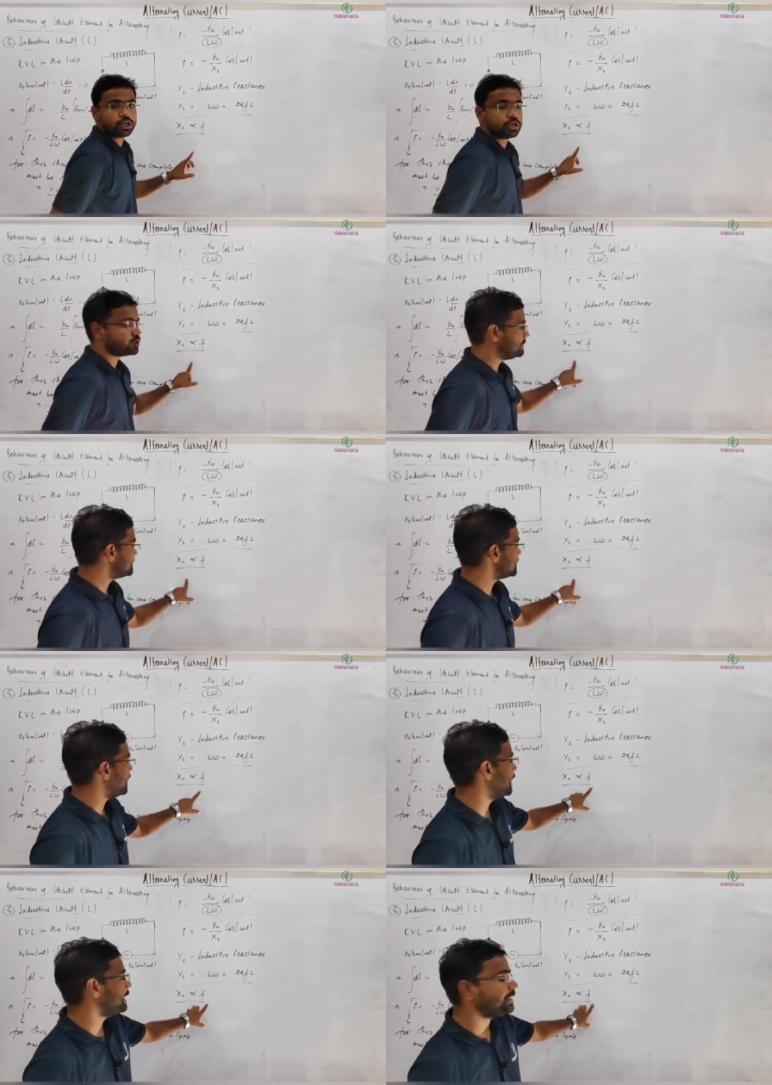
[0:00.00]
So means
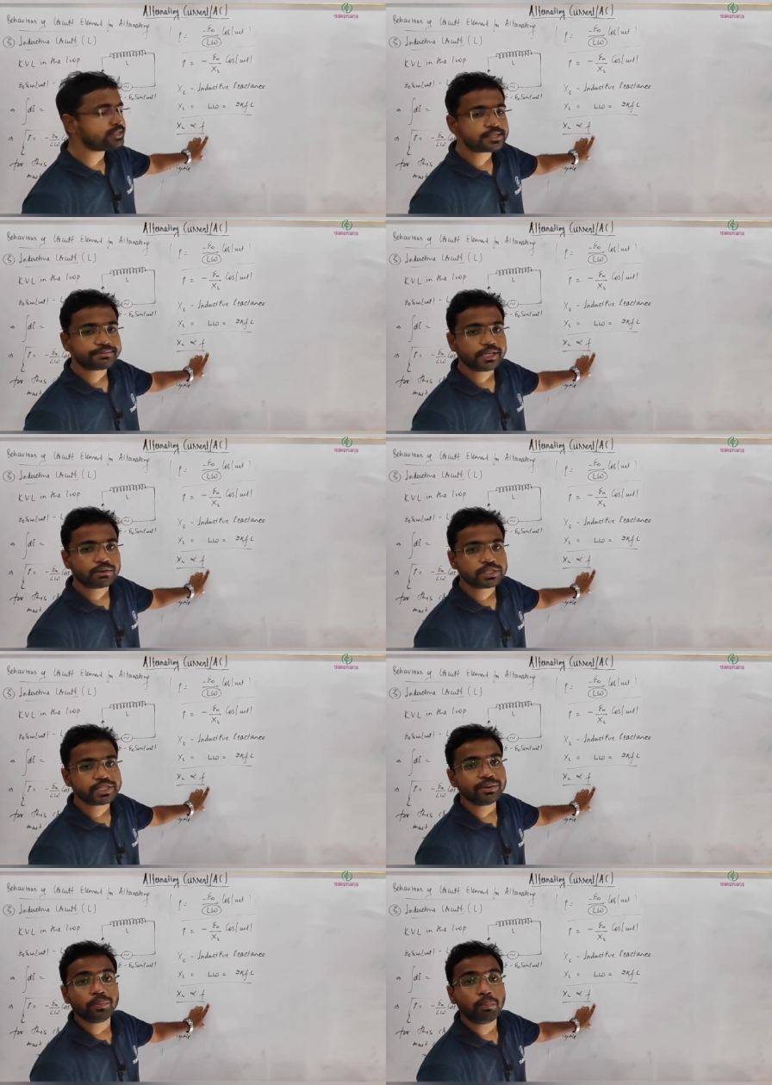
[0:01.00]
higher is the
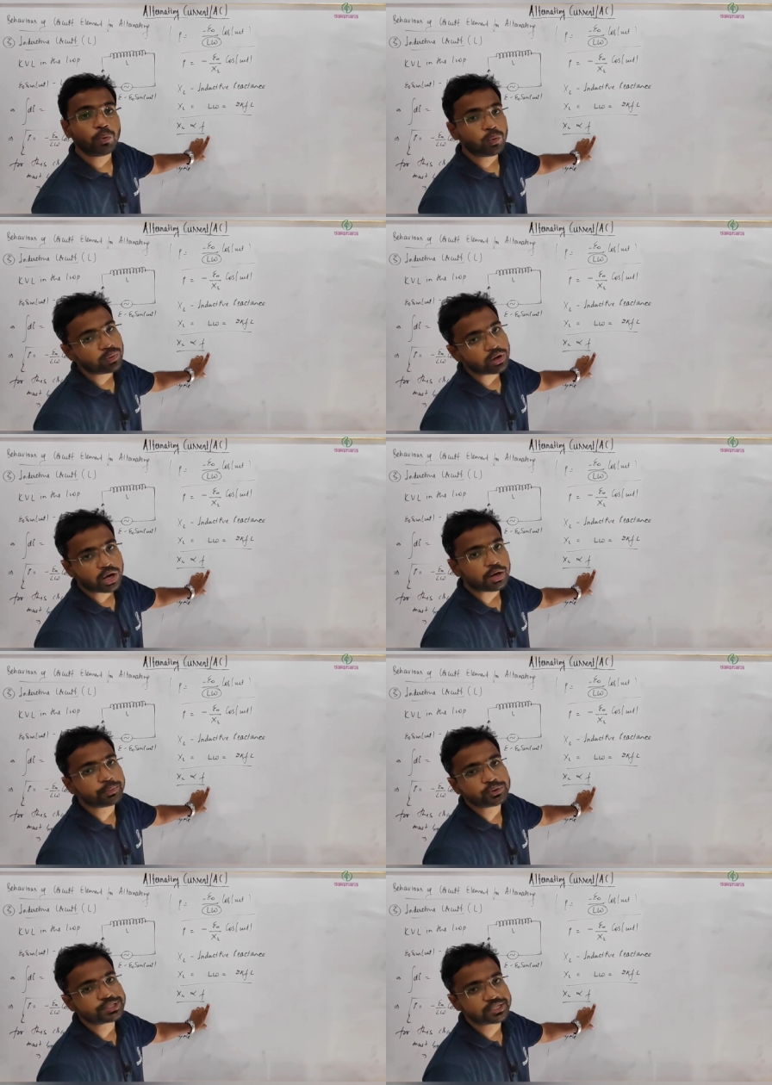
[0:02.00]
frequency, more
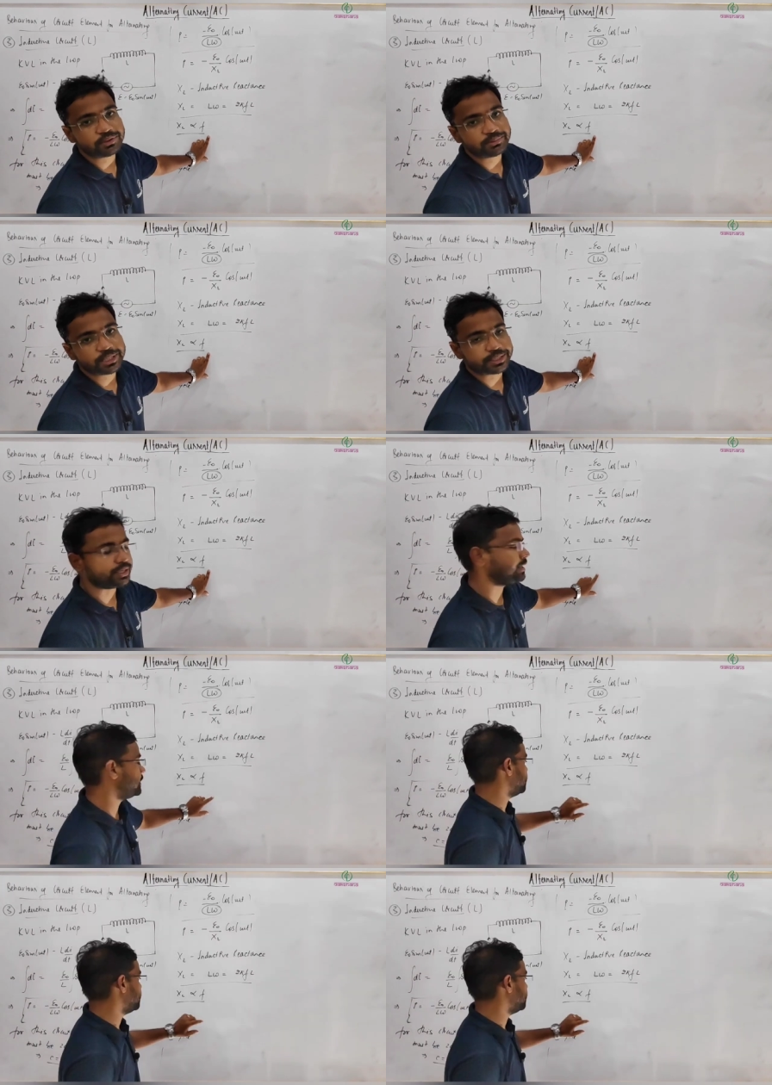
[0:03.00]
opposition will be there.